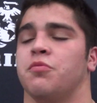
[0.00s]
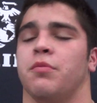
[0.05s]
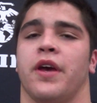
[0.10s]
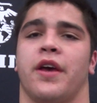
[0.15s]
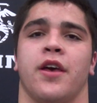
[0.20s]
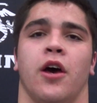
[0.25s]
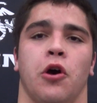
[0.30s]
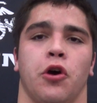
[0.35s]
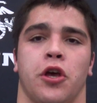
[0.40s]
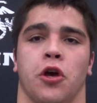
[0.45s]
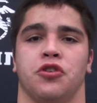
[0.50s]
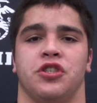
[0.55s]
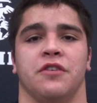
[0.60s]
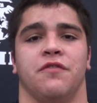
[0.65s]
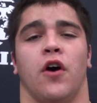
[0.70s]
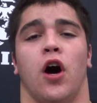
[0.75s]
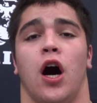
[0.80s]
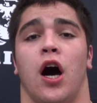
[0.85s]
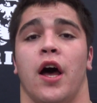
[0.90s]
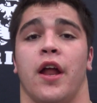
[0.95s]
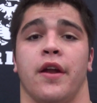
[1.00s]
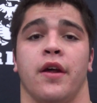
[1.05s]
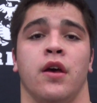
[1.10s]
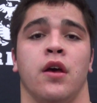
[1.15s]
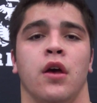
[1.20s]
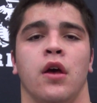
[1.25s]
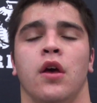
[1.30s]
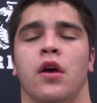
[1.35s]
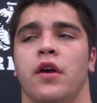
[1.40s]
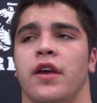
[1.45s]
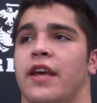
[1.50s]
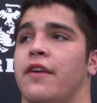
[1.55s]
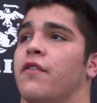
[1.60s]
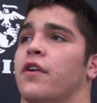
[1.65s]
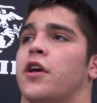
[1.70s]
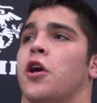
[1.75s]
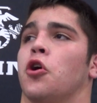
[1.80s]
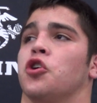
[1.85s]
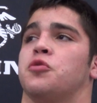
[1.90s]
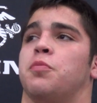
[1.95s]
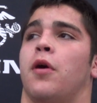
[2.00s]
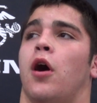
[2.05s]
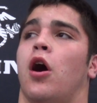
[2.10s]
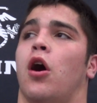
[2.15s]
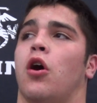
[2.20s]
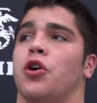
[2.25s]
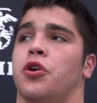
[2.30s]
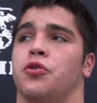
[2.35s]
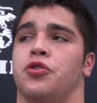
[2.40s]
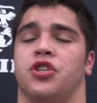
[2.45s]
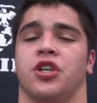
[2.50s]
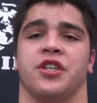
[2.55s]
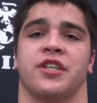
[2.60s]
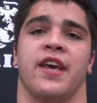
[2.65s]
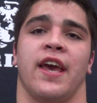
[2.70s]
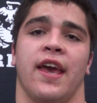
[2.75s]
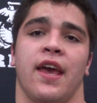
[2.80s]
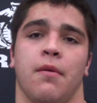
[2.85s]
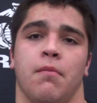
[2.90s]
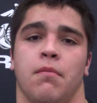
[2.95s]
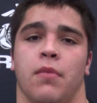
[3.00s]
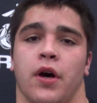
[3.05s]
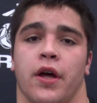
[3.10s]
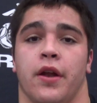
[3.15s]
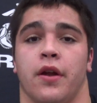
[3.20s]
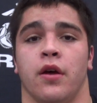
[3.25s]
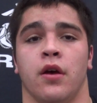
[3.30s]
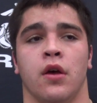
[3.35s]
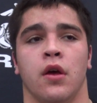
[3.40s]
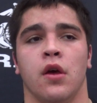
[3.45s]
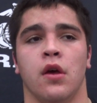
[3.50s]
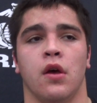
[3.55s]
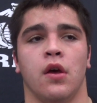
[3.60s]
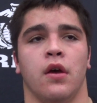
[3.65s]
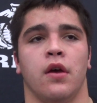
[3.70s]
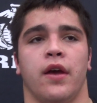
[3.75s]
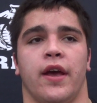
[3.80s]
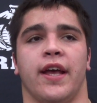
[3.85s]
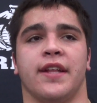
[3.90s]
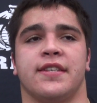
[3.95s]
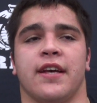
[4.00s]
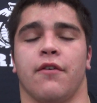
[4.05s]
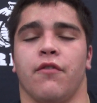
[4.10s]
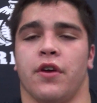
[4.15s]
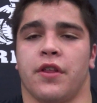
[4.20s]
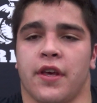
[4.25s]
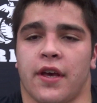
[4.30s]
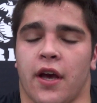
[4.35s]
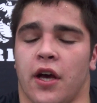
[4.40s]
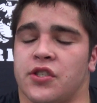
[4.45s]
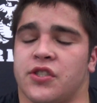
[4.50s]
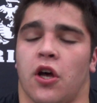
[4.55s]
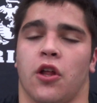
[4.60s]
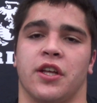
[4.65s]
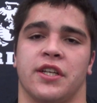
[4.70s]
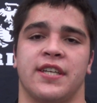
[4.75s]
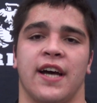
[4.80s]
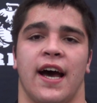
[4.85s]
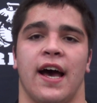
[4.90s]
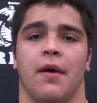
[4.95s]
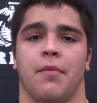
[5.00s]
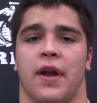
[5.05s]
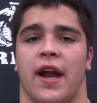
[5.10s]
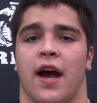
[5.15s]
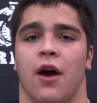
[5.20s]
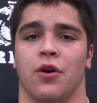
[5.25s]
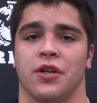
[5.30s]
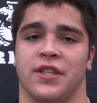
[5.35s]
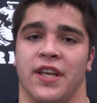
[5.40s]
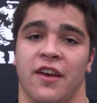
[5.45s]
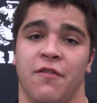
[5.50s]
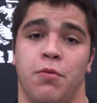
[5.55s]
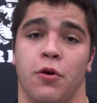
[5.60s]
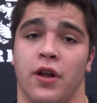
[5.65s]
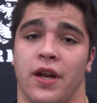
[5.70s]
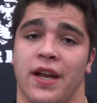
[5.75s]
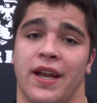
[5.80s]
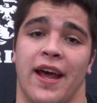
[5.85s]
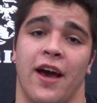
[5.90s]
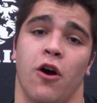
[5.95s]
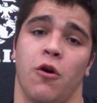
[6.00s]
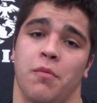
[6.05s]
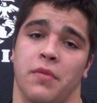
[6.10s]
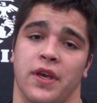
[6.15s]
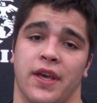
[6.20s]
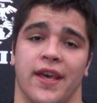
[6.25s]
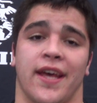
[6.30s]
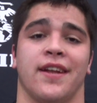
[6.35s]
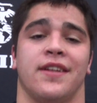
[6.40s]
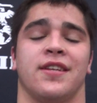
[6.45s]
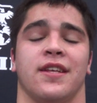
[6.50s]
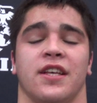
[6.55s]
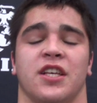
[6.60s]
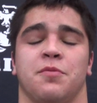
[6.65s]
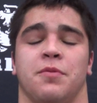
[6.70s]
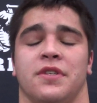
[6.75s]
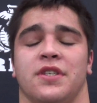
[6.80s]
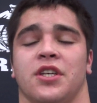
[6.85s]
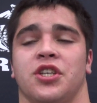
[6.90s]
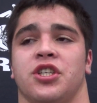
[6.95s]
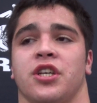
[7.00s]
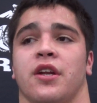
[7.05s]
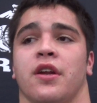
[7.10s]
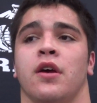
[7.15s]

Mitko, Coach Ivan, even Coach Paul, who just came. But it's everything. It's all the time and hours they've put in to help me get to this position.